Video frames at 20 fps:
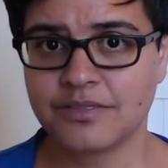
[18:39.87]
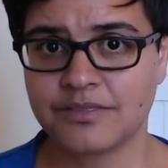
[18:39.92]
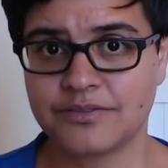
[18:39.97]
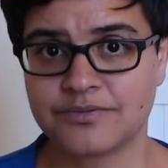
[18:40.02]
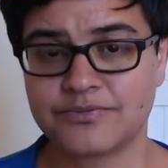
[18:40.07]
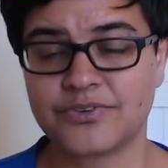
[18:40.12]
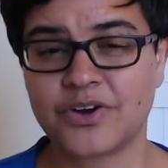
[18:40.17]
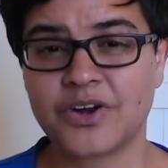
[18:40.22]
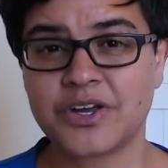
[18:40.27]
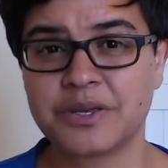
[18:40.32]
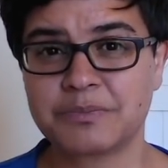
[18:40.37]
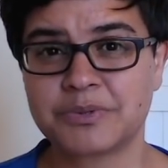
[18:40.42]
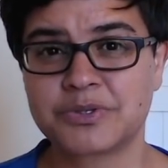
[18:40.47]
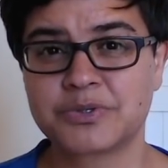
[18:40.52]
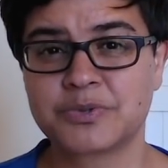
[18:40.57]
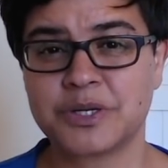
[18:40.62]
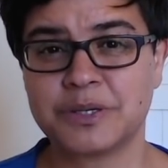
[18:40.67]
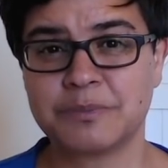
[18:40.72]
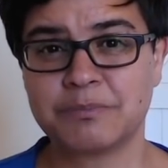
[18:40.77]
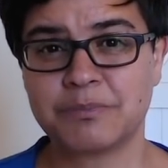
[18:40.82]
the fight
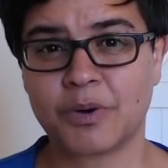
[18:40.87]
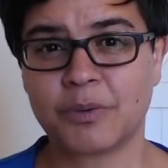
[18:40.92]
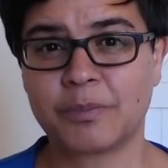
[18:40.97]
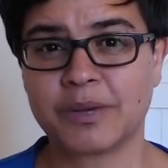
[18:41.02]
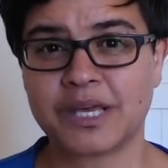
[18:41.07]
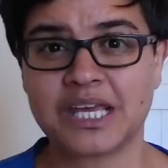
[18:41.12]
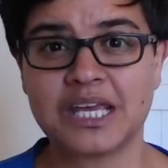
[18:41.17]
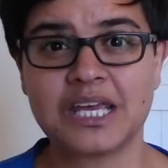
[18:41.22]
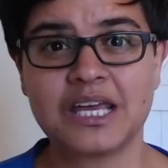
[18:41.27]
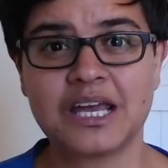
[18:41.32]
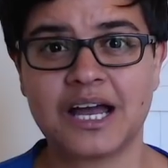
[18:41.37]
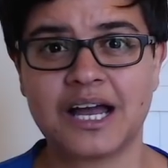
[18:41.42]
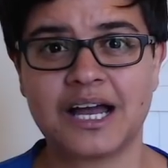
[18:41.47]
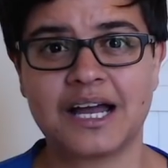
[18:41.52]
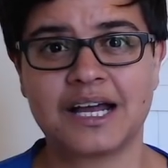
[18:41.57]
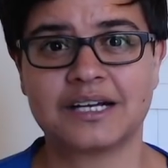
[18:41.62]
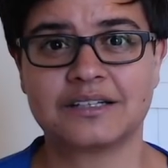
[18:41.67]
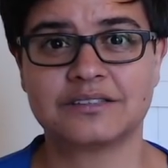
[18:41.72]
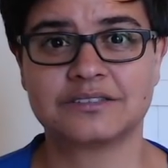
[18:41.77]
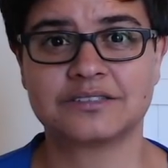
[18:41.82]
between Bobby
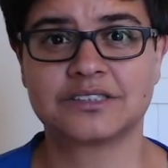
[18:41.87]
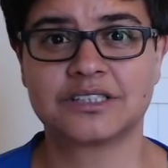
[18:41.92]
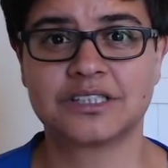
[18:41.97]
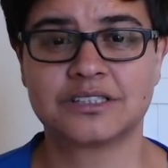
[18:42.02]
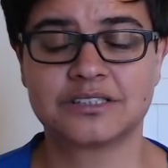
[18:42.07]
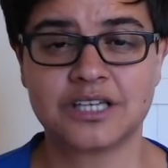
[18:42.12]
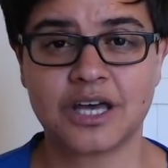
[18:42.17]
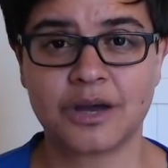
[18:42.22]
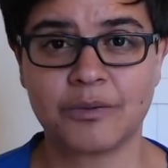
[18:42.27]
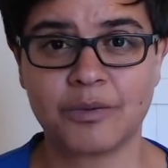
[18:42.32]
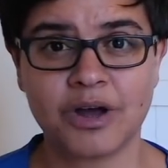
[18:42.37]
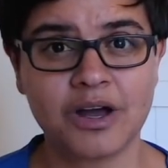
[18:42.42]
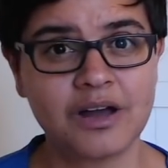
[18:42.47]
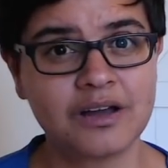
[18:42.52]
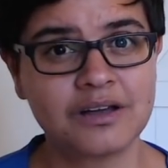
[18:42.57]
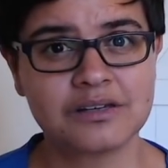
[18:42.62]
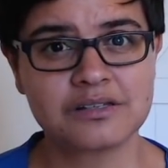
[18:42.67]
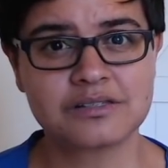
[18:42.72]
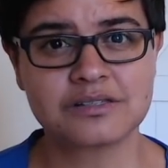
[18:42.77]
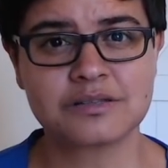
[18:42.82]
and
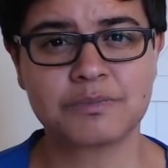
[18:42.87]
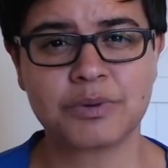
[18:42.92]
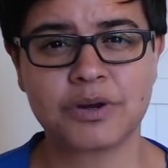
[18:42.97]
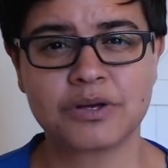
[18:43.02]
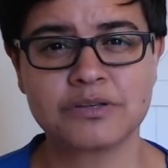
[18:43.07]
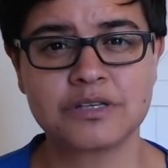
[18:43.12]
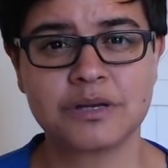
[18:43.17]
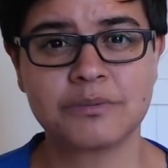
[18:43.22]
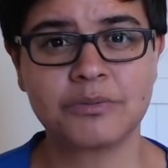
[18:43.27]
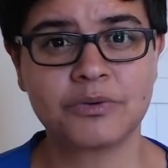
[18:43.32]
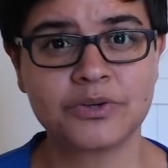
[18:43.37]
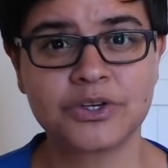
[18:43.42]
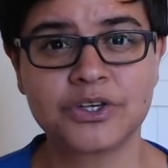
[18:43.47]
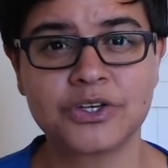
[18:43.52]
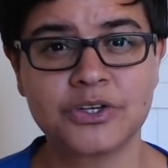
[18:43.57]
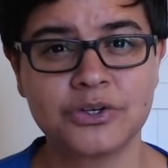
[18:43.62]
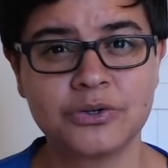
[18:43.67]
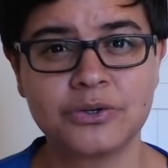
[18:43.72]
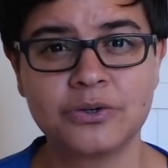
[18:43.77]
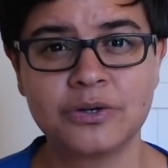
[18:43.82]
Katoa as the
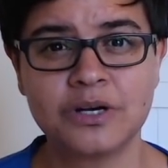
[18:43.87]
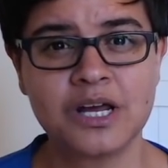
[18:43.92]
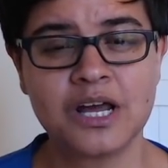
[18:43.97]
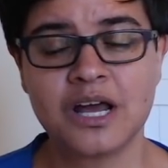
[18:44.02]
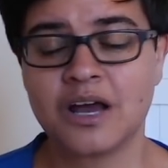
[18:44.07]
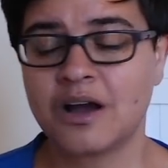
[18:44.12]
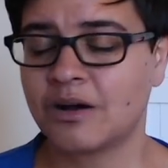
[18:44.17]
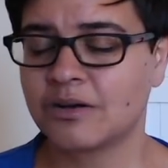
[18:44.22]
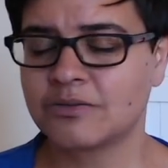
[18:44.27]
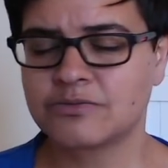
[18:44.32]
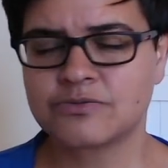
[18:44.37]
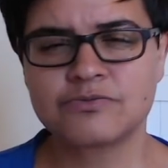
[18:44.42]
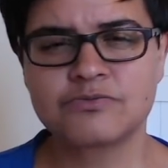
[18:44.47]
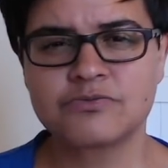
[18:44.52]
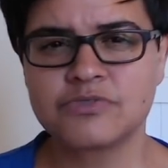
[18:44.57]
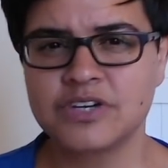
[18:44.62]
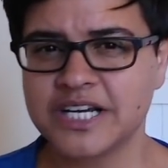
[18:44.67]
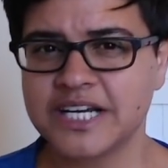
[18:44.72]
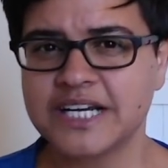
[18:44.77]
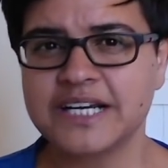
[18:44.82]
proto-molecule. I was
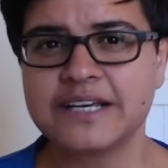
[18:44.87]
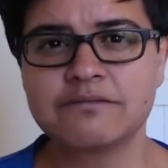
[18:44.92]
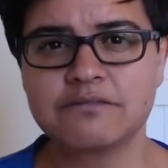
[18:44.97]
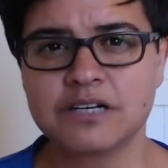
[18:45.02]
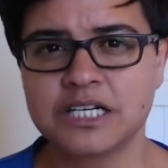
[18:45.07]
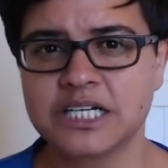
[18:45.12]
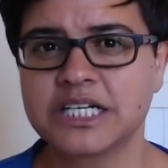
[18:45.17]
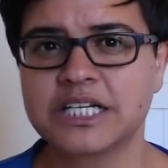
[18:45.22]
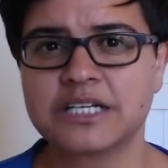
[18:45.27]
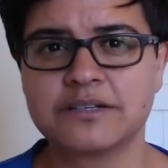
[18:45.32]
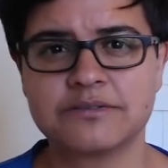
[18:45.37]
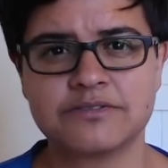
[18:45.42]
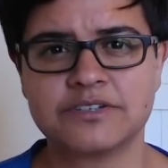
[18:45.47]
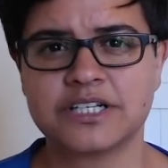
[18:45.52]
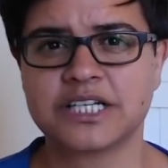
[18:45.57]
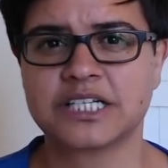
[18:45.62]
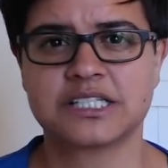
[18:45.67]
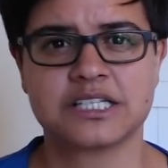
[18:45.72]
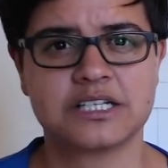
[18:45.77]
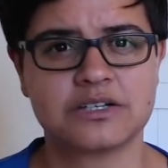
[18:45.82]
really, really
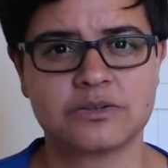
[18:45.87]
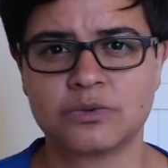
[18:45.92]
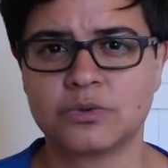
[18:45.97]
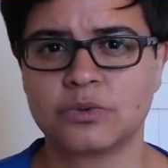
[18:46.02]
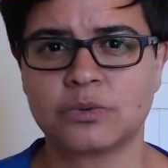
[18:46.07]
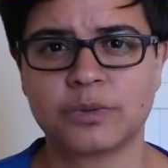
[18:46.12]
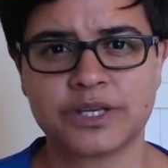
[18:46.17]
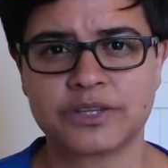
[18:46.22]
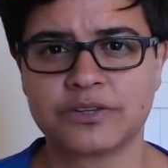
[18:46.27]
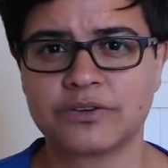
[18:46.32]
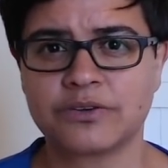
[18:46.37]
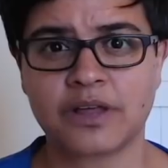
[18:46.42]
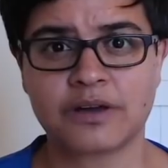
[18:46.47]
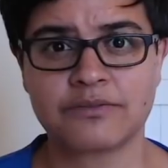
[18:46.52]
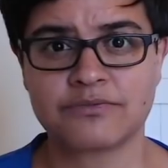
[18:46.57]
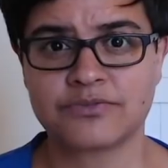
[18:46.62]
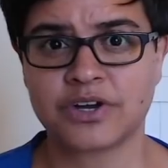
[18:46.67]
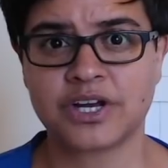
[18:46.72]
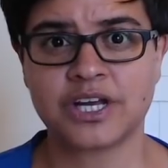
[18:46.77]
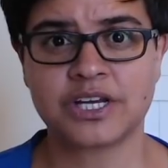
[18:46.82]
conflicted all the way through
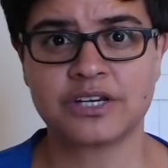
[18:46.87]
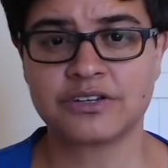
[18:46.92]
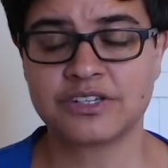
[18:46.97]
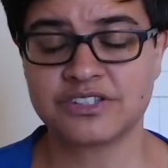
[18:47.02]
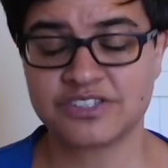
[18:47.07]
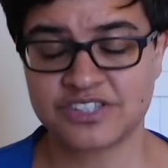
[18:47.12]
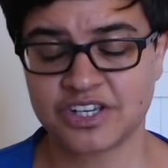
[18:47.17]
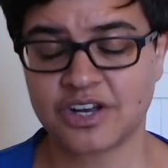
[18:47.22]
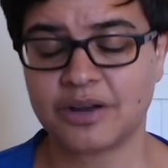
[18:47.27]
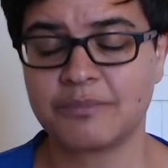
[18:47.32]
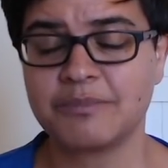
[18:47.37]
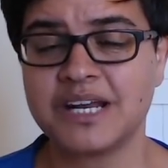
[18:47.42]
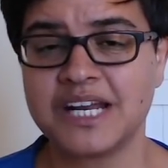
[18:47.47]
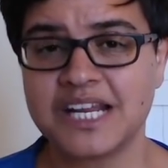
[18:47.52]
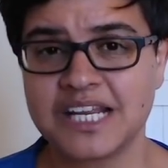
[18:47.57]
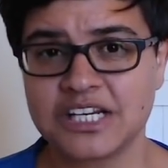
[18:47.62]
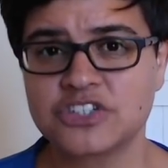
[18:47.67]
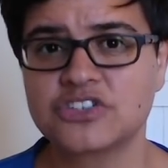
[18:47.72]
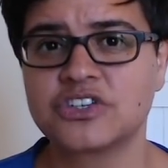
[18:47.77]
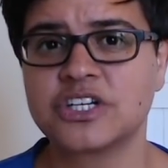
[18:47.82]
that fight. You can see I'm
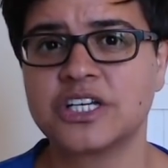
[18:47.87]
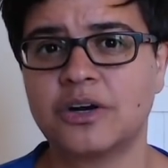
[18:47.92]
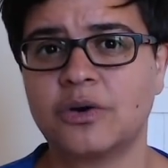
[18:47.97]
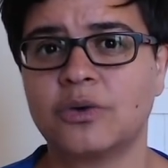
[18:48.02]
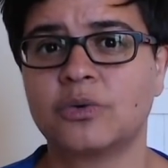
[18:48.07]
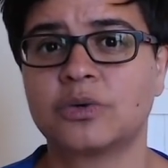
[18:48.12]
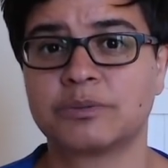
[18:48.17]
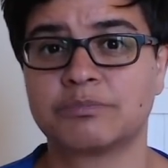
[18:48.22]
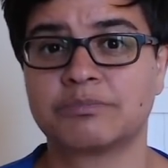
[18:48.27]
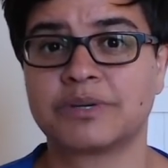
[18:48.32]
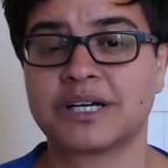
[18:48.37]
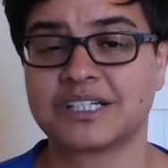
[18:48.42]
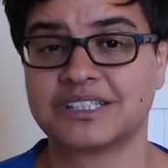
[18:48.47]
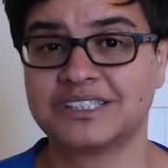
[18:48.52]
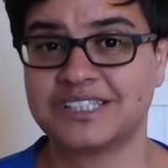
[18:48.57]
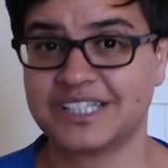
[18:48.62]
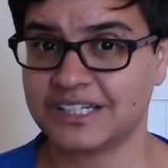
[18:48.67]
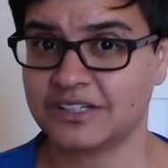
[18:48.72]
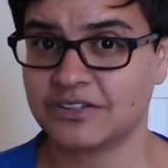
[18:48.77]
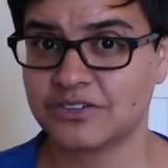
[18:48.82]
literally holding
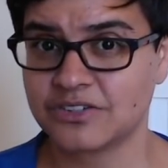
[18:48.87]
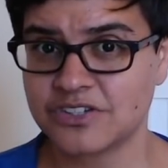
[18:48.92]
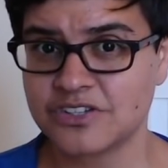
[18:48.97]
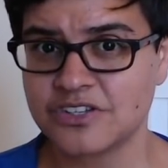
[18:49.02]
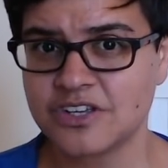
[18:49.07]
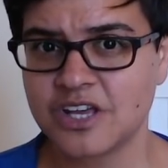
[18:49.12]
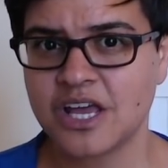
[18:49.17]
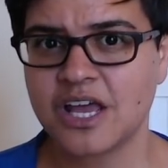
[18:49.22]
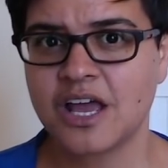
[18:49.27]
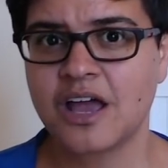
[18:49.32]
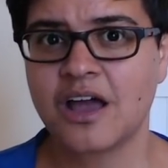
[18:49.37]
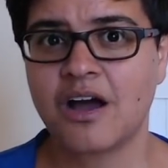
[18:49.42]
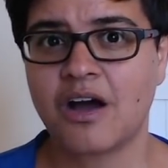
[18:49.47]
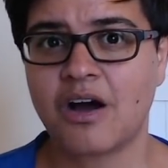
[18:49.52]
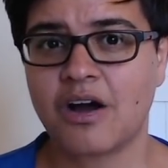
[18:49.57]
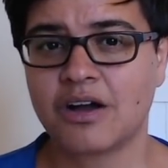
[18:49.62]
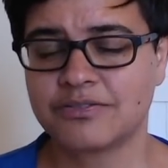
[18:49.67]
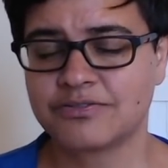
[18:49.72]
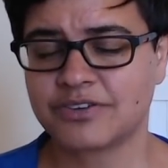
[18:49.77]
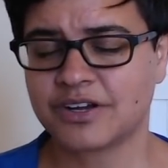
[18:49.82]
back tears.
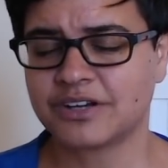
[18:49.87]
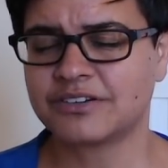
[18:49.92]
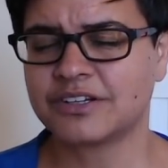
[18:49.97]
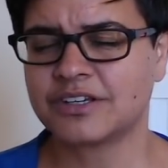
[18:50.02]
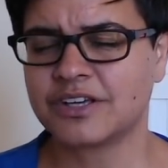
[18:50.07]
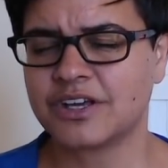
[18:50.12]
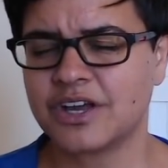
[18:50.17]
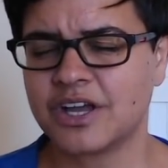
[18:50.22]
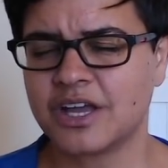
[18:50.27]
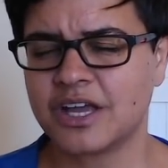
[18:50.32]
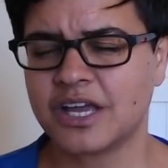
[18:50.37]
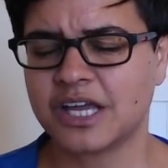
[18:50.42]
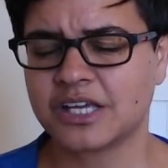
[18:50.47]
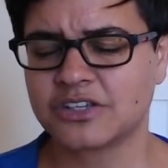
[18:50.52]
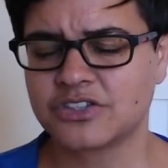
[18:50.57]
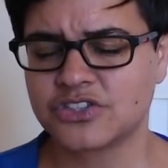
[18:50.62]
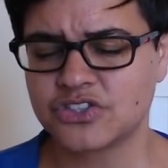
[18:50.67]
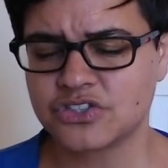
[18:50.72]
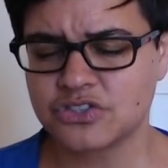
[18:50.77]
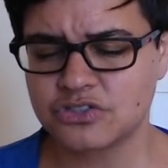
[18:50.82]
I found it
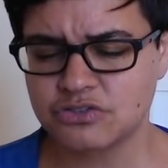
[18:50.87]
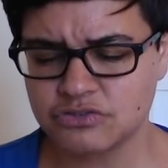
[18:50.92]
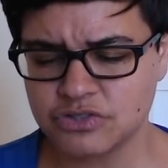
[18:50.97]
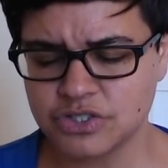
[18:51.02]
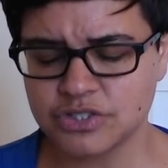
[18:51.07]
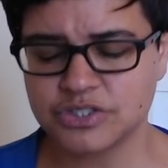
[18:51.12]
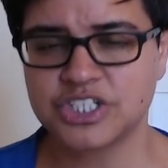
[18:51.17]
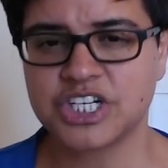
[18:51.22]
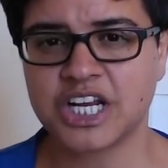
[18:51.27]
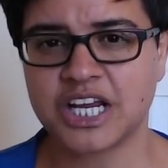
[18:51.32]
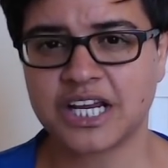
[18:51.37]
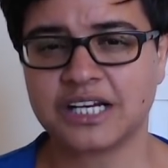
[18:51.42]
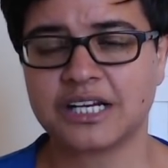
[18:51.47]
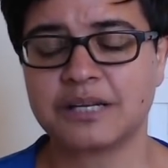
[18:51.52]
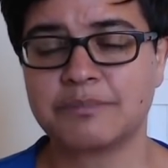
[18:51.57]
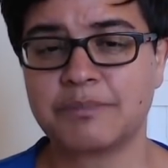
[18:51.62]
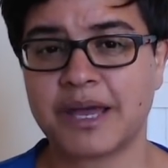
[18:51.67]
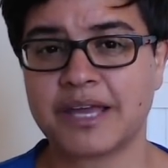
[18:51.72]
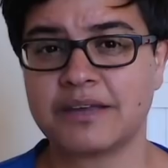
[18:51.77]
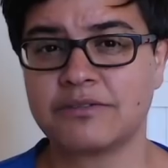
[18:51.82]

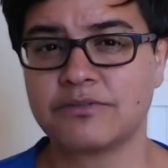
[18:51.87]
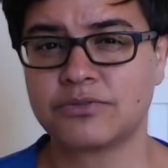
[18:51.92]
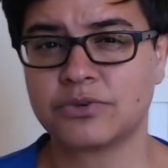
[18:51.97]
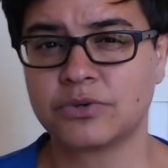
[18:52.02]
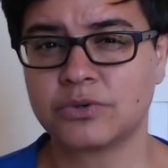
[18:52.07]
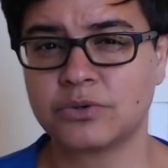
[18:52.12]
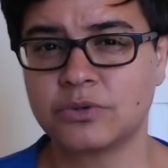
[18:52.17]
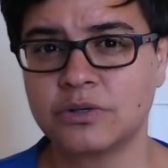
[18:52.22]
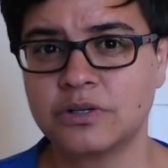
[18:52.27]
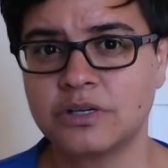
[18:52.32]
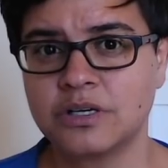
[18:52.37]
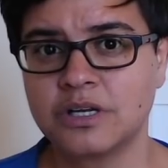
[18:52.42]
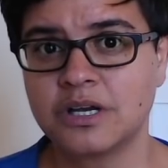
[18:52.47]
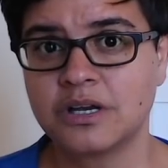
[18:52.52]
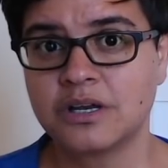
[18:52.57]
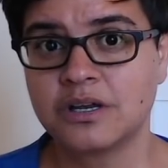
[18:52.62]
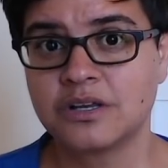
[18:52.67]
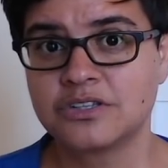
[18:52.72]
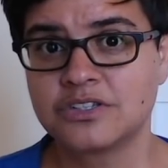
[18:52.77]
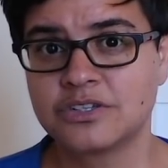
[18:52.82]
excruciatingly painful
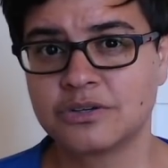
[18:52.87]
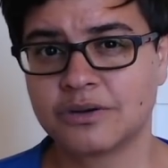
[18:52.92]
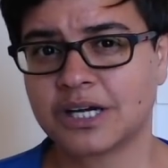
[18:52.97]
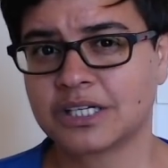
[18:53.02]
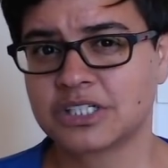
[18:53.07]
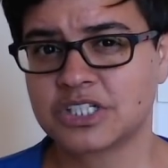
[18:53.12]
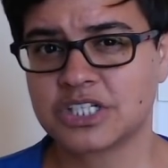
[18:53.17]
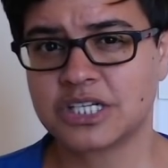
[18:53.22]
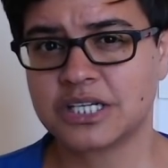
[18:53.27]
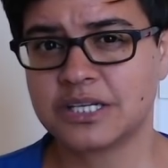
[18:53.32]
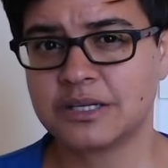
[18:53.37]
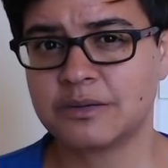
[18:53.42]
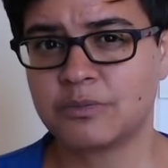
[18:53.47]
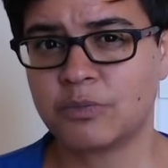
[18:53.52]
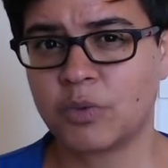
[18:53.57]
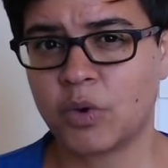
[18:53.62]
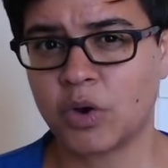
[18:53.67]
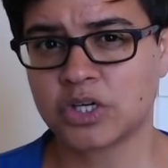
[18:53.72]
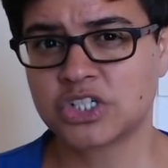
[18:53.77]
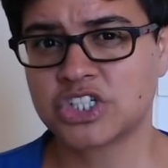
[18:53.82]
to actually
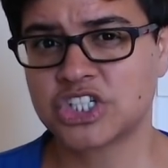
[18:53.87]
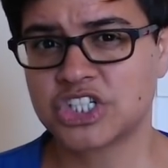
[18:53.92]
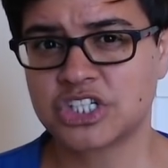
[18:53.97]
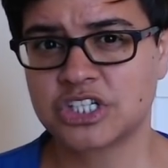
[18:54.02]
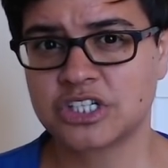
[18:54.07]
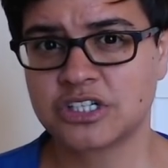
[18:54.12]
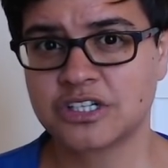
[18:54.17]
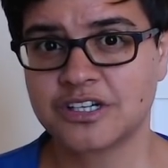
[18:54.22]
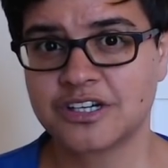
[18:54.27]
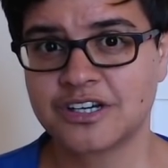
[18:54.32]
watch